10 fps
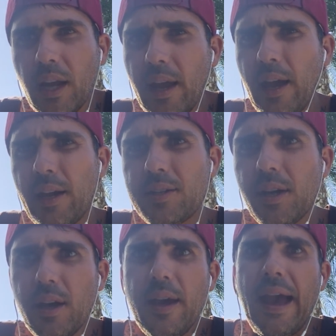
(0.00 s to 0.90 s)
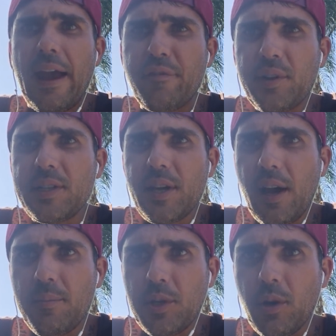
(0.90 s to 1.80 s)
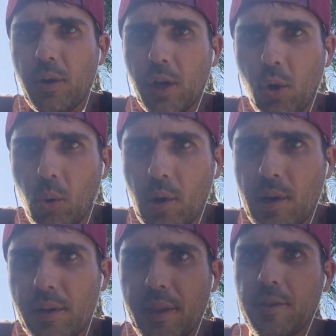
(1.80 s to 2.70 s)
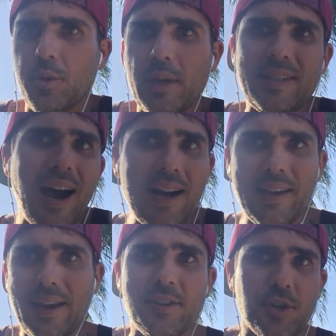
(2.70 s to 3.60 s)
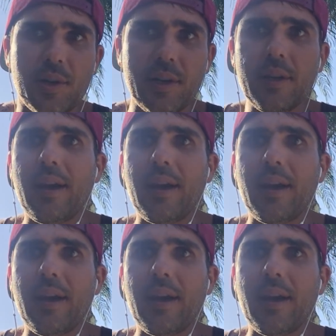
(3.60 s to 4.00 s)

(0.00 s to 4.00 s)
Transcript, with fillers: And every time you go to court, they do a docket entry,